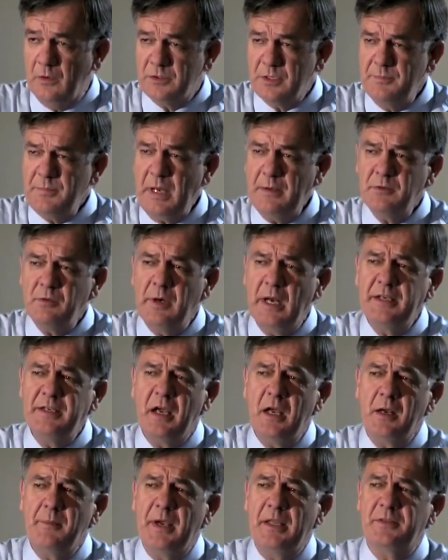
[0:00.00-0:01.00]
Sometimes when I
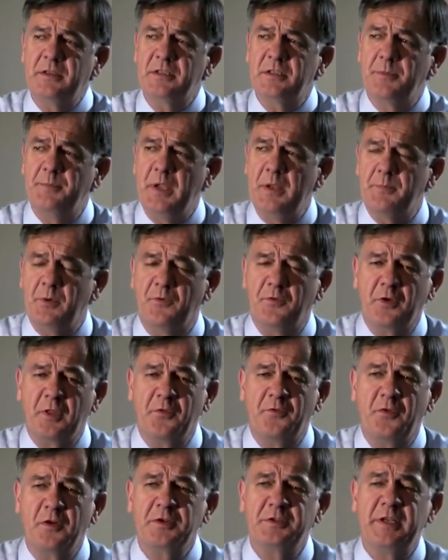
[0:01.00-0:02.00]
talk about this to people for
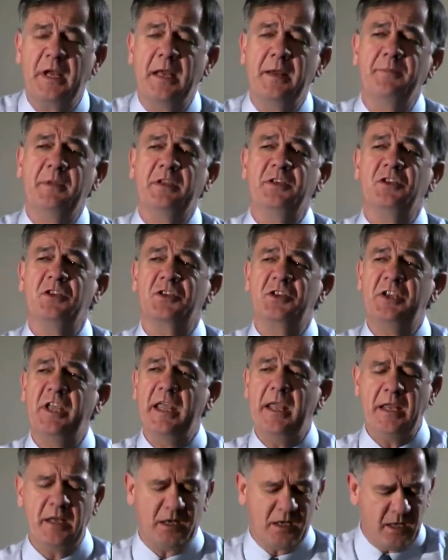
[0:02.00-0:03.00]
the first time, they just
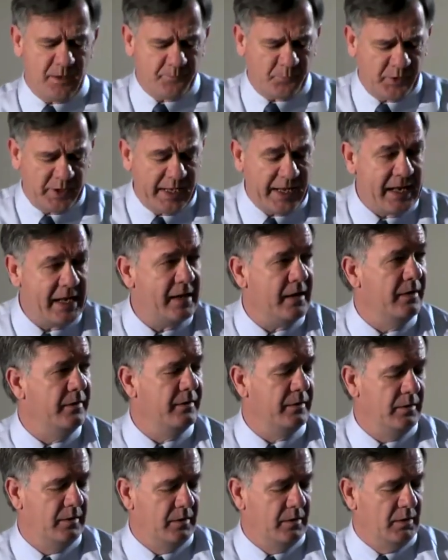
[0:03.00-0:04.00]
can't
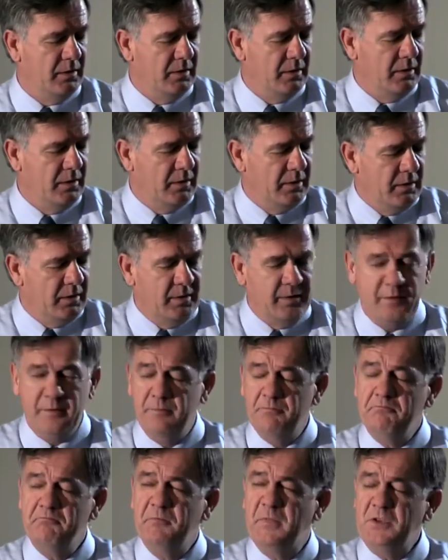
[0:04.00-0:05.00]
comprehend
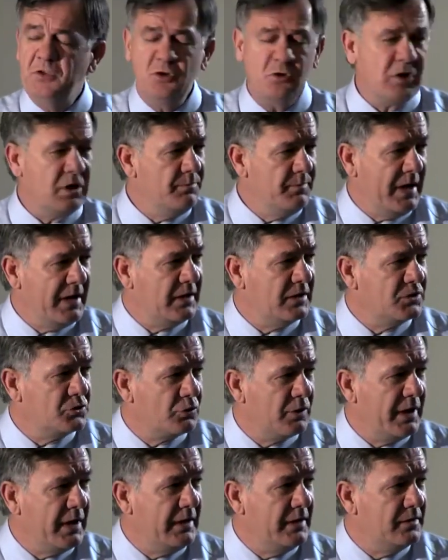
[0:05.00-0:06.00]
that you could make a
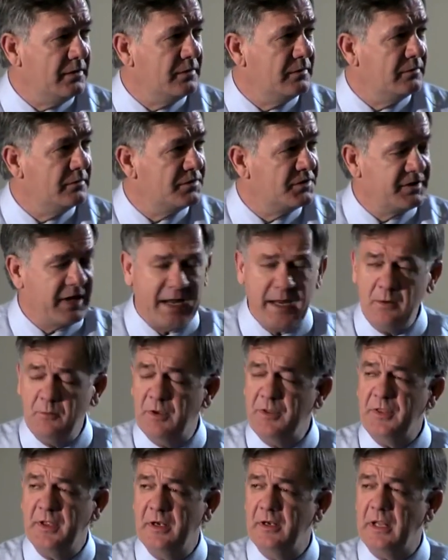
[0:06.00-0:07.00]
tree stay
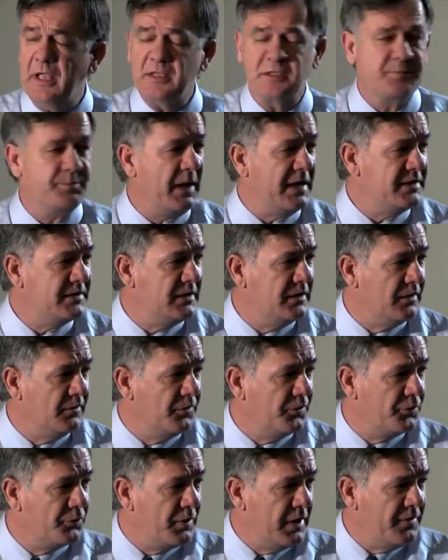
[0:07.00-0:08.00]
within that spacing
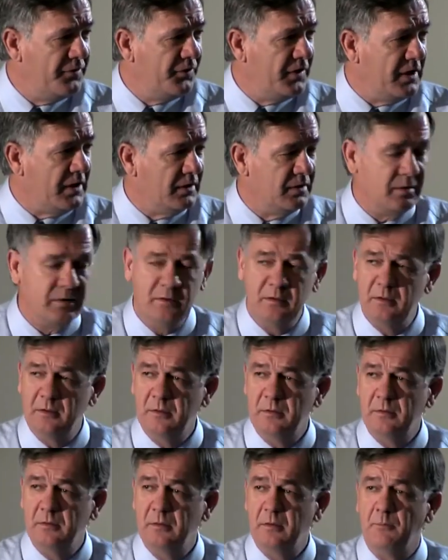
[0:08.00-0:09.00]
of 3 feet
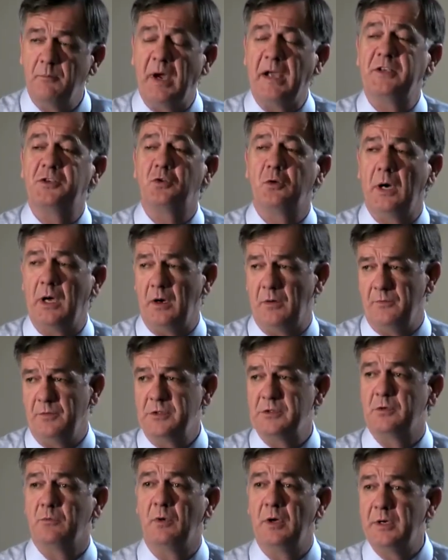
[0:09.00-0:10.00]
by 12
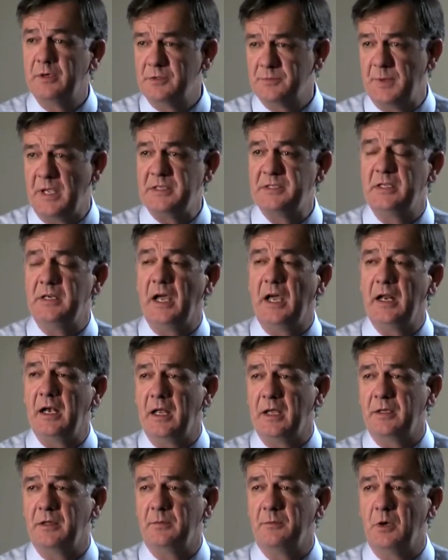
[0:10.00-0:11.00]
is the one spacing I
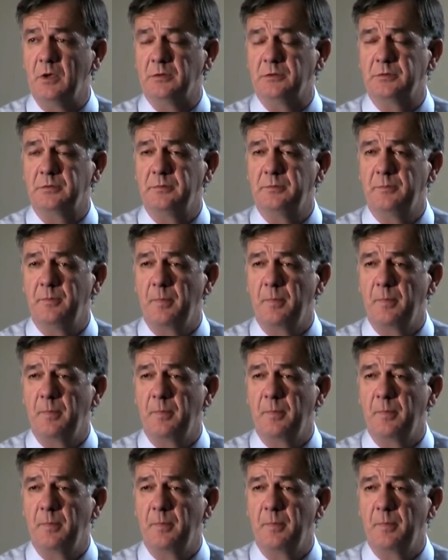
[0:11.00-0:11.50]
like the most.